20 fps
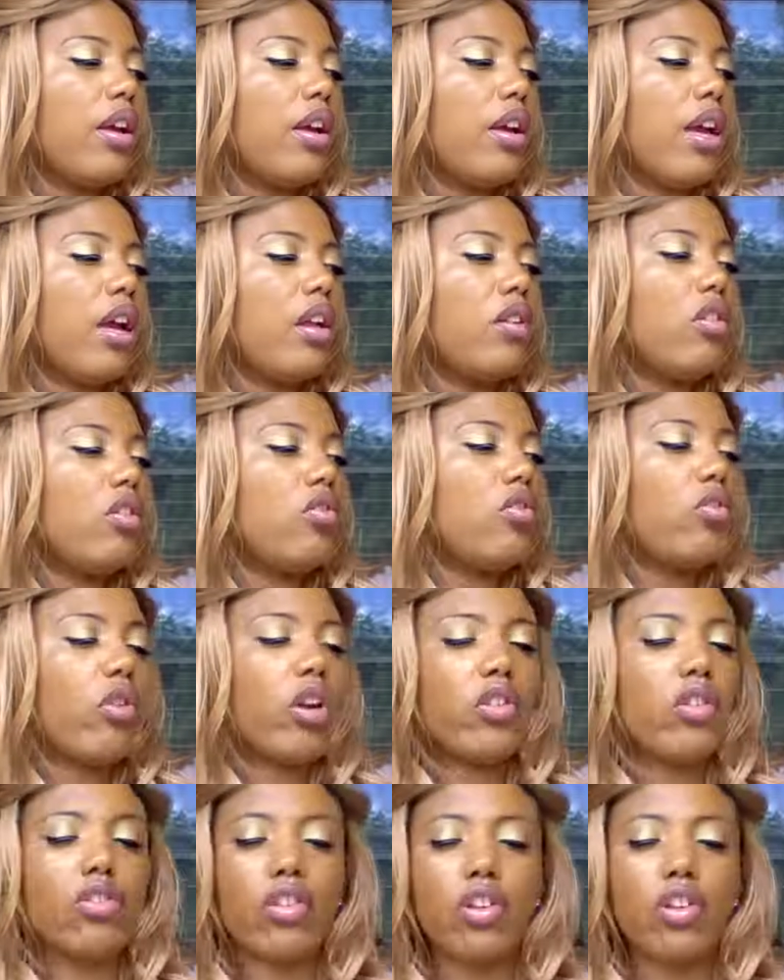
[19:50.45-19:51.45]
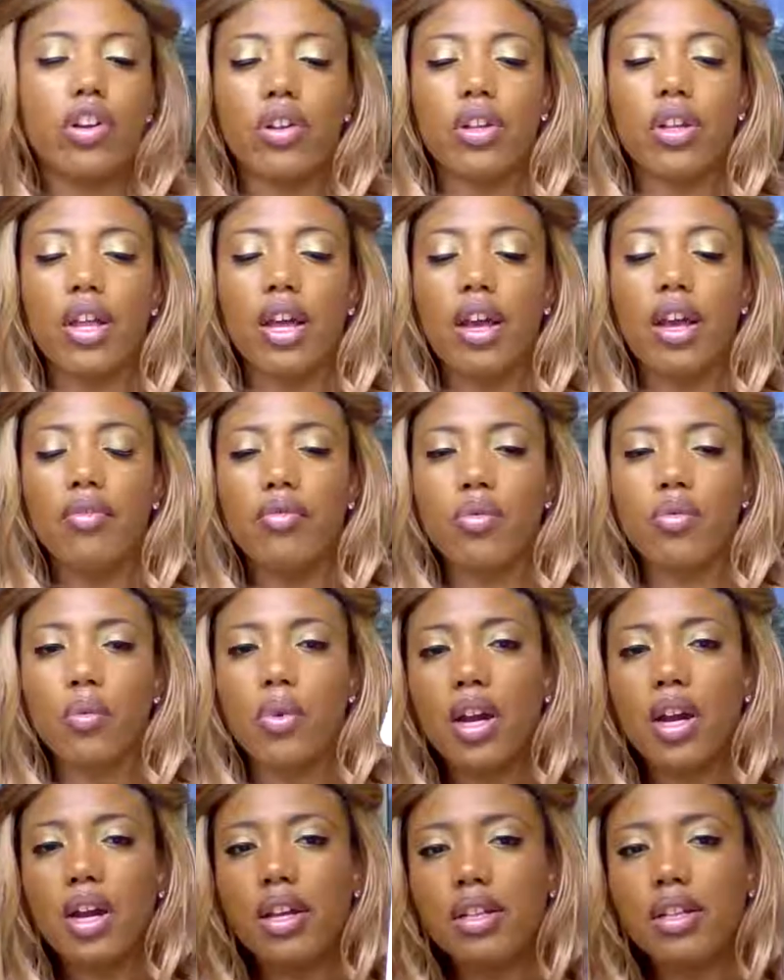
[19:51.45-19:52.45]
and to treasure your loved
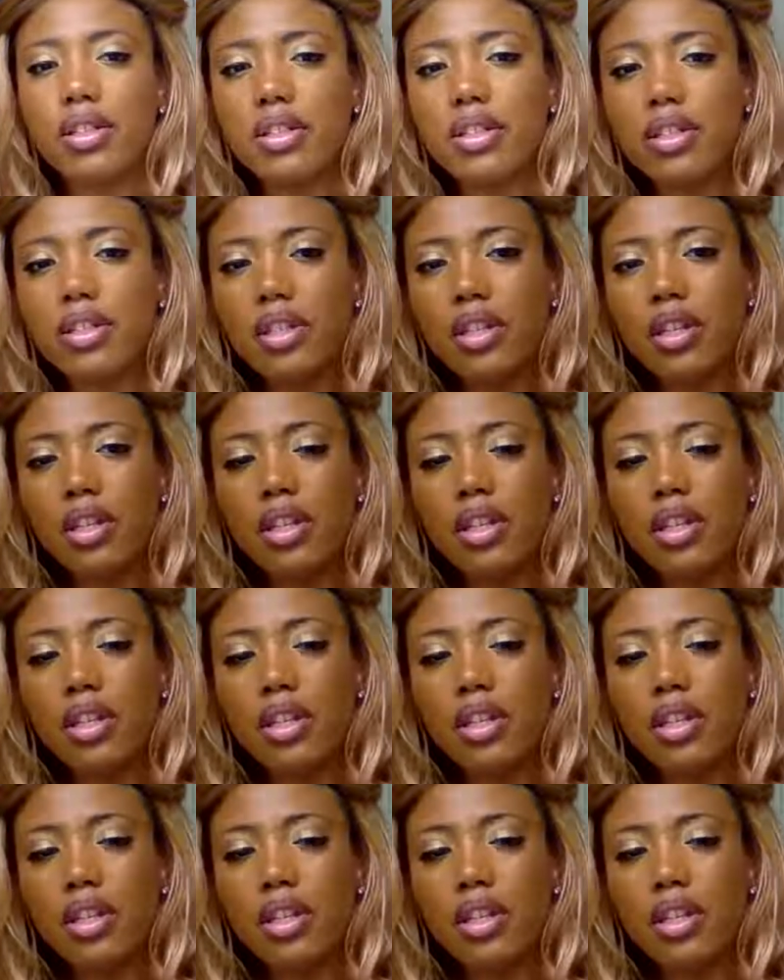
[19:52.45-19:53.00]
ones.